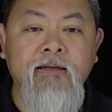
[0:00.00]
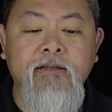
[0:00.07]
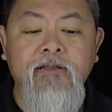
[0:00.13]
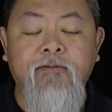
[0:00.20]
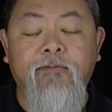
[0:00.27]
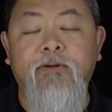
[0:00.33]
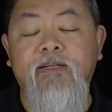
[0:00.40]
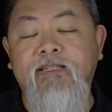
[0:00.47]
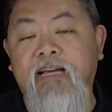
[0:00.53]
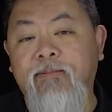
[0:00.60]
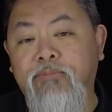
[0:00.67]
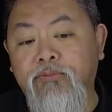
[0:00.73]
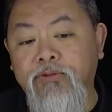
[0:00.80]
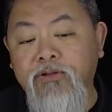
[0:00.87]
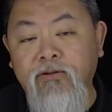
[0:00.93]
So for
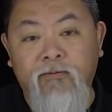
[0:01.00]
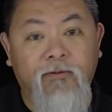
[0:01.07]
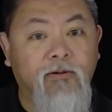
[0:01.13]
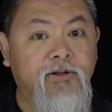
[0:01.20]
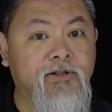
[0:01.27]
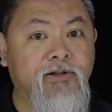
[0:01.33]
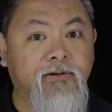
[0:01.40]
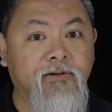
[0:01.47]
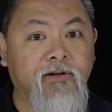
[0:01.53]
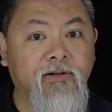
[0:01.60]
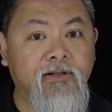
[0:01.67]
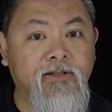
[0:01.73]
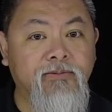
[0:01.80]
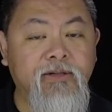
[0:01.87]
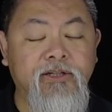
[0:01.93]
example, when you first turn on
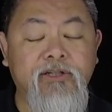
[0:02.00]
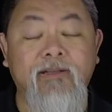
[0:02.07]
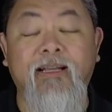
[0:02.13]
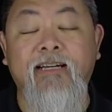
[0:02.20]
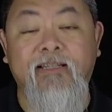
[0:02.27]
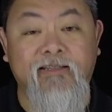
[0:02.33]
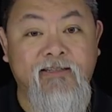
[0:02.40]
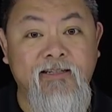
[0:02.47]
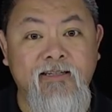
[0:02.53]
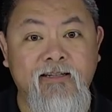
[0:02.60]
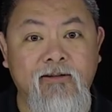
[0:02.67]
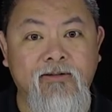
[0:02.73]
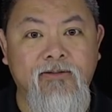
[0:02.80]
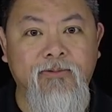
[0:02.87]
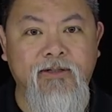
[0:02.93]
a switch, like a
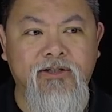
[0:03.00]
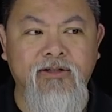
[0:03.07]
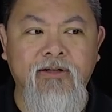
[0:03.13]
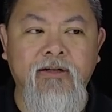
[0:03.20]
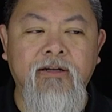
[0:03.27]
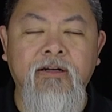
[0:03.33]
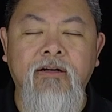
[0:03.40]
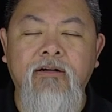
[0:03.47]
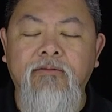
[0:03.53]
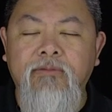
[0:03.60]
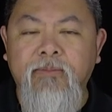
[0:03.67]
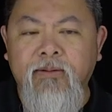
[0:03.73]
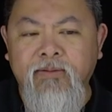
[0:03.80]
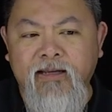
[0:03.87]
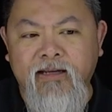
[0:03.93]
Cisco switch,
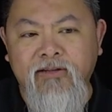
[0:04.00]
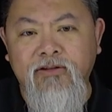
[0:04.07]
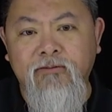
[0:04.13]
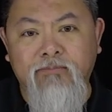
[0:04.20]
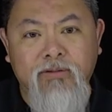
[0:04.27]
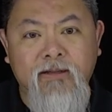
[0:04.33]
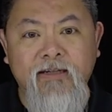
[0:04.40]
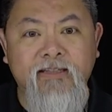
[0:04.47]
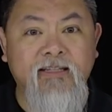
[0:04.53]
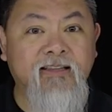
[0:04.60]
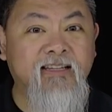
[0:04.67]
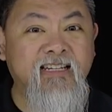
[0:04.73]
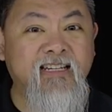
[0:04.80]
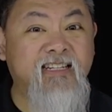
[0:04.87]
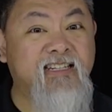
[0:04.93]
remember that as you plug
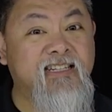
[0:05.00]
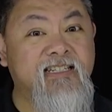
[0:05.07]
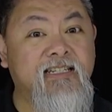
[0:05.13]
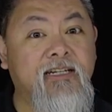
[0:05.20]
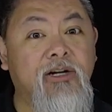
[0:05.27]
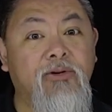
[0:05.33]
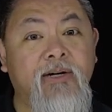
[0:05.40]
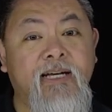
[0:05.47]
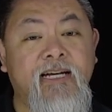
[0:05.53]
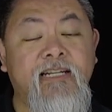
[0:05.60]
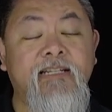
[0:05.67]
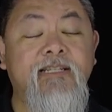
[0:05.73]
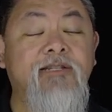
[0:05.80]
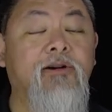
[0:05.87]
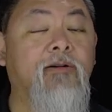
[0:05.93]
something in, it doesn't go ahead
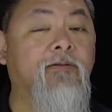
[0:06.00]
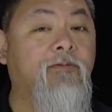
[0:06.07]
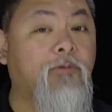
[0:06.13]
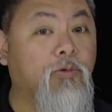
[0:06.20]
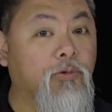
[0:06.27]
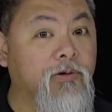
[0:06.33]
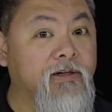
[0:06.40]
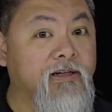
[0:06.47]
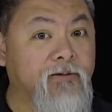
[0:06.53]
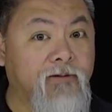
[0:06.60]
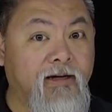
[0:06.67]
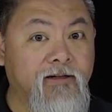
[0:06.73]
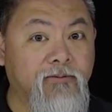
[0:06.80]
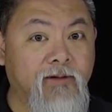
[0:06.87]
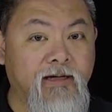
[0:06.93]
and start forwarding
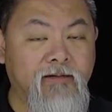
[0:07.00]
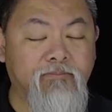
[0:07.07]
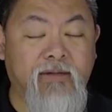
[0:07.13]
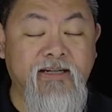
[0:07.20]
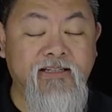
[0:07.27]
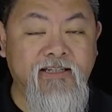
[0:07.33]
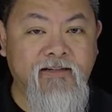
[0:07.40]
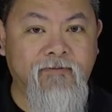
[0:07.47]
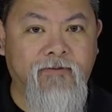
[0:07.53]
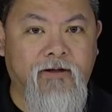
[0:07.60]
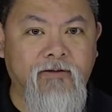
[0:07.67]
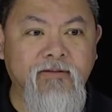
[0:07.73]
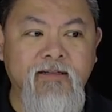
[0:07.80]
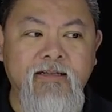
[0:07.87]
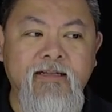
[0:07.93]
right away by default.